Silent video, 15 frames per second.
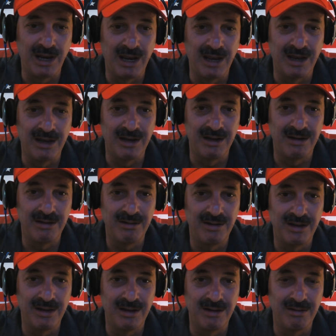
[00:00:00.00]
And
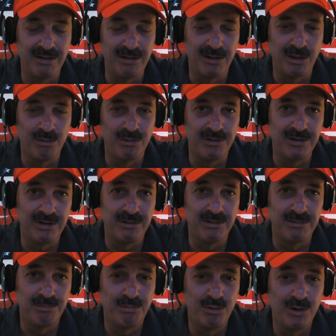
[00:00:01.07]
in other words,
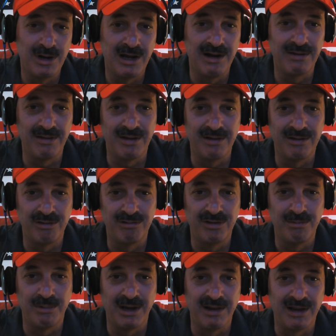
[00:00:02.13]
it's put on
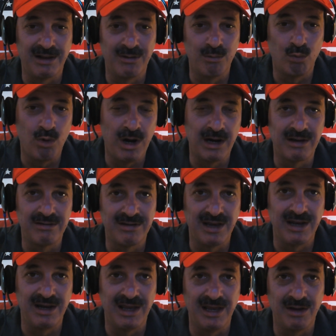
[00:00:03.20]
initially by like Walk
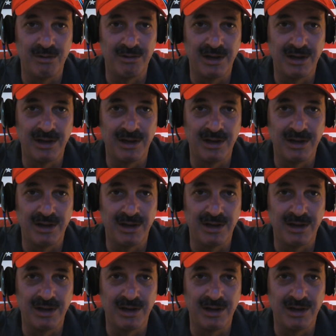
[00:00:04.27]
San Diego,